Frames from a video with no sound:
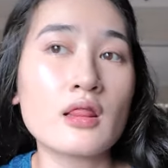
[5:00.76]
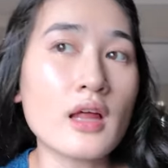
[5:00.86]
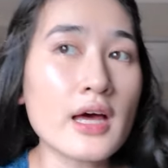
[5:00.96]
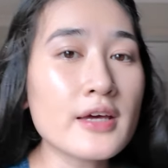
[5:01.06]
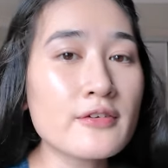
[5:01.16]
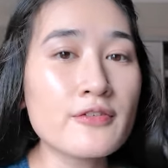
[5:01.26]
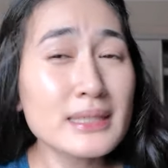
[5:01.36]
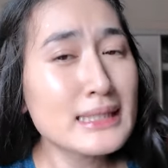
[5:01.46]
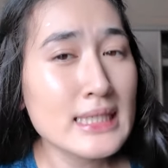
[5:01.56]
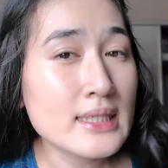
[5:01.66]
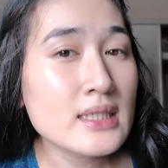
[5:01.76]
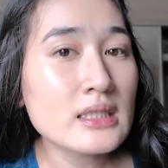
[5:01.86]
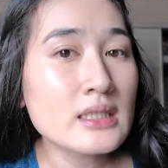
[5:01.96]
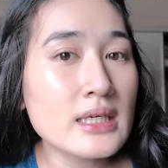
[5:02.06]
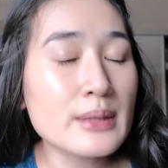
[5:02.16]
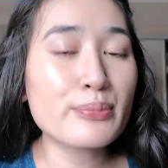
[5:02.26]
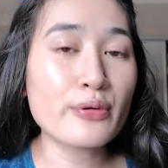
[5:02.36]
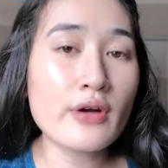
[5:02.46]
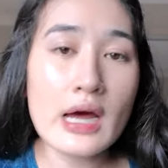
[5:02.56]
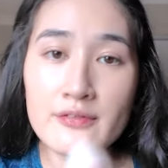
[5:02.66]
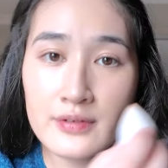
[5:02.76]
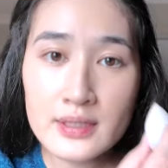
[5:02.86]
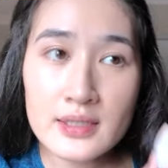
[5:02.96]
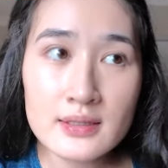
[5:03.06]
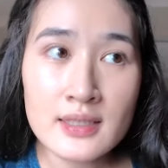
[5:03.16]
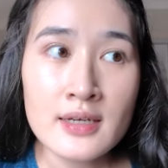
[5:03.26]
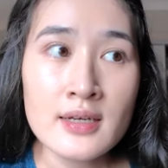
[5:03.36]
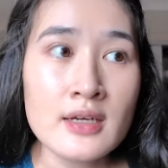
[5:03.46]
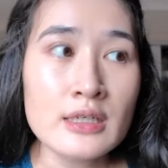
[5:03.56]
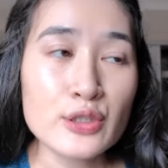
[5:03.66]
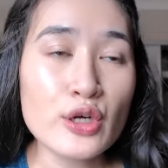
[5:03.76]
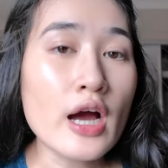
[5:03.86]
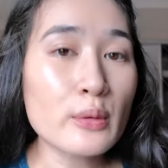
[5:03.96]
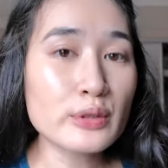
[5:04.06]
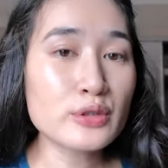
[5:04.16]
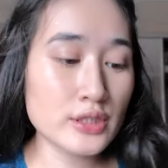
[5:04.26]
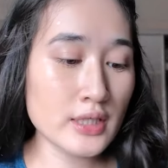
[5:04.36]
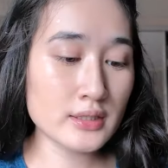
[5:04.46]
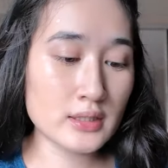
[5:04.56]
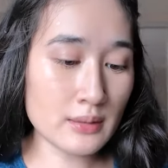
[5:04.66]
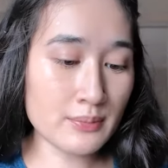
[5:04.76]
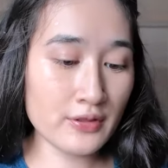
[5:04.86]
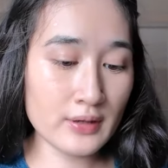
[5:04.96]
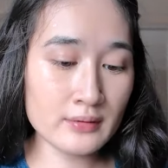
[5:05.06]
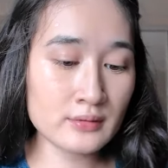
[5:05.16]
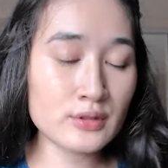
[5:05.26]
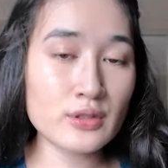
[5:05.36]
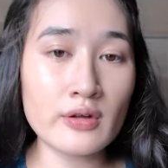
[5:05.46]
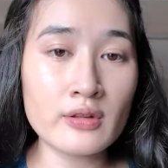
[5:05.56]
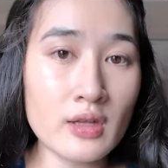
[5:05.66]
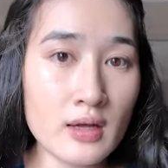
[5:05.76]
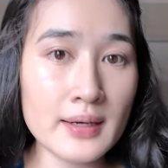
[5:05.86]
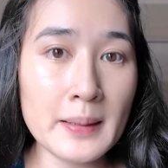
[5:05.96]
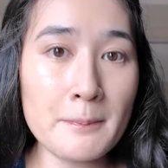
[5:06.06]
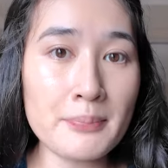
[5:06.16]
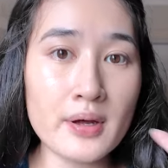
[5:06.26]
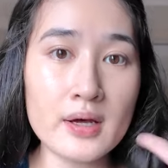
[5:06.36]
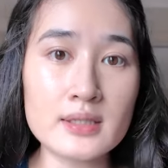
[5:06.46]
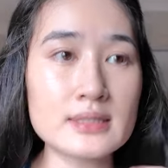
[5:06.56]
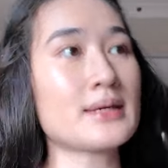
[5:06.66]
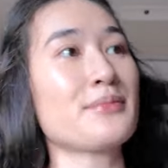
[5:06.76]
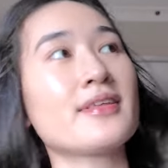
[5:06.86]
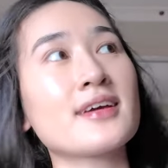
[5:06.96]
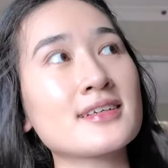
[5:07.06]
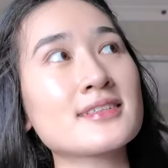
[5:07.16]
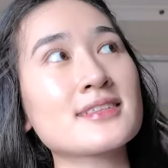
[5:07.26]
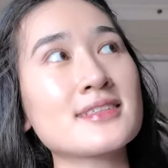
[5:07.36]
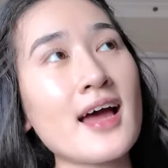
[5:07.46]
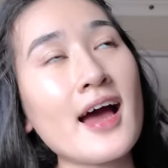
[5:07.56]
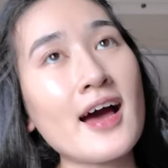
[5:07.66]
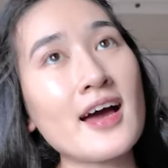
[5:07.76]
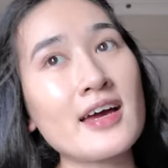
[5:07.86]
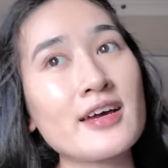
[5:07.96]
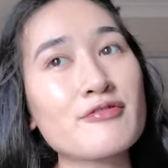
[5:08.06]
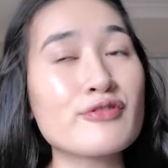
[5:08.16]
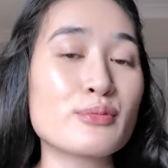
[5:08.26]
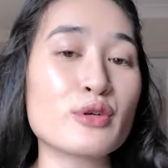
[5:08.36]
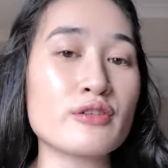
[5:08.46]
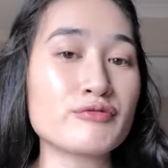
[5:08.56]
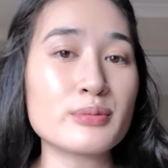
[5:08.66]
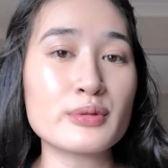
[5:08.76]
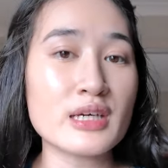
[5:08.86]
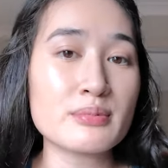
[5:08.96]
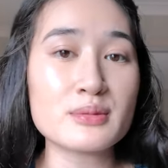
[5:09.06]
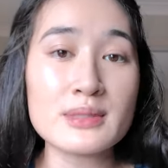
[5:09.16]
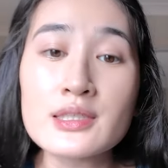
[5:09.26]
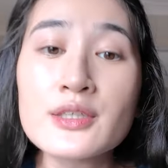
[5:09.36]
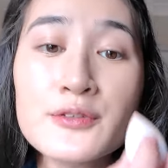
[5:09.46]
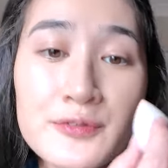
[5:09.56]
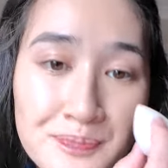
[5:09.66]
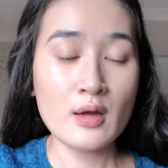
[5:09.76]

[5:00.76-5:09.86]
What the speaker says: life particularly private So I will share some things online, but some things I feel more comfortable keeping to myself.